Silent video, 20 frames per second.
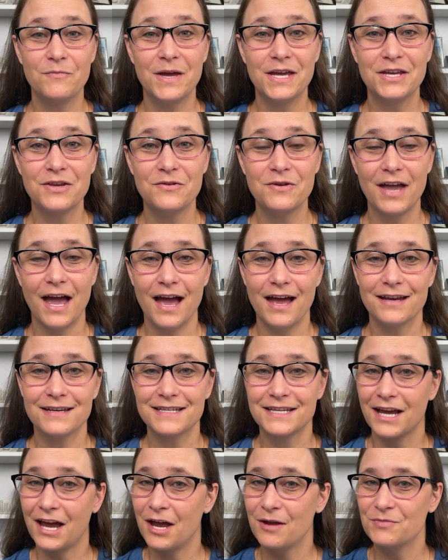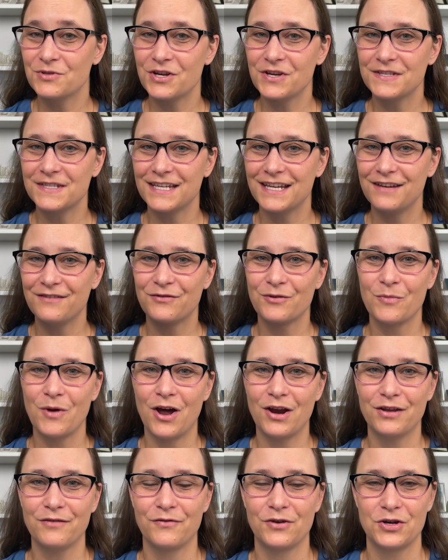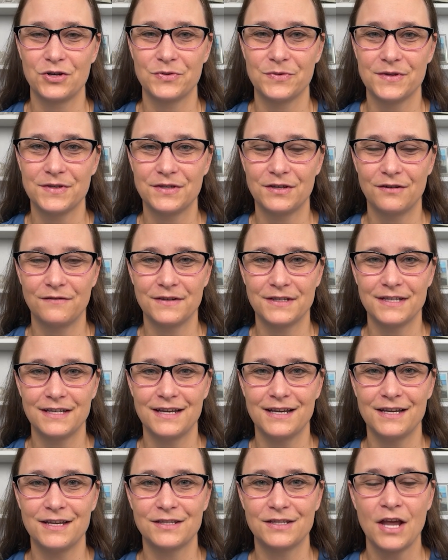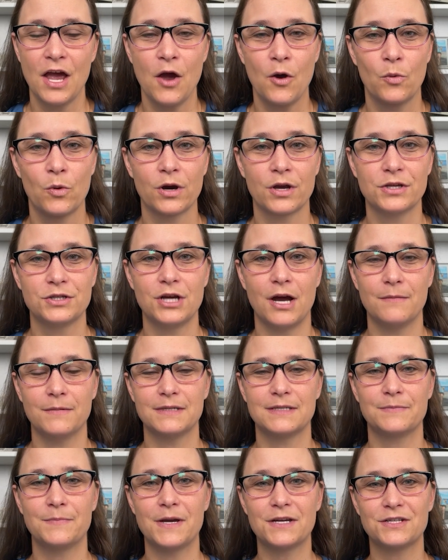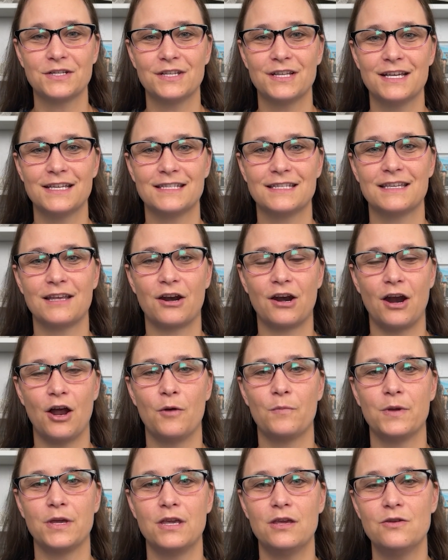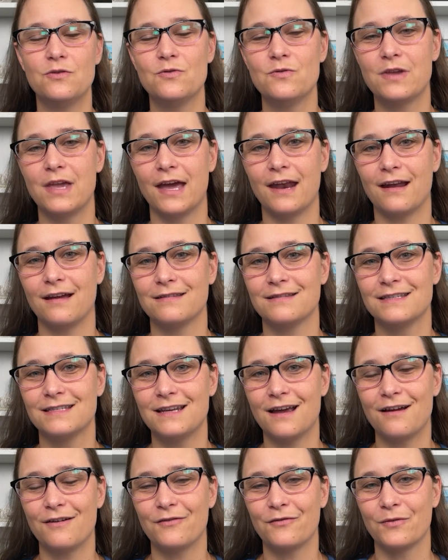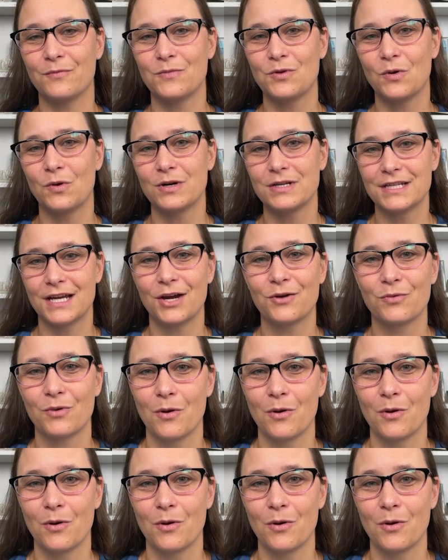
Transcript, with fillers: met you yet, I'm Chelsea from Onit Virtual Services. We're Kajabi specialists that are helping you get unstuck from your tech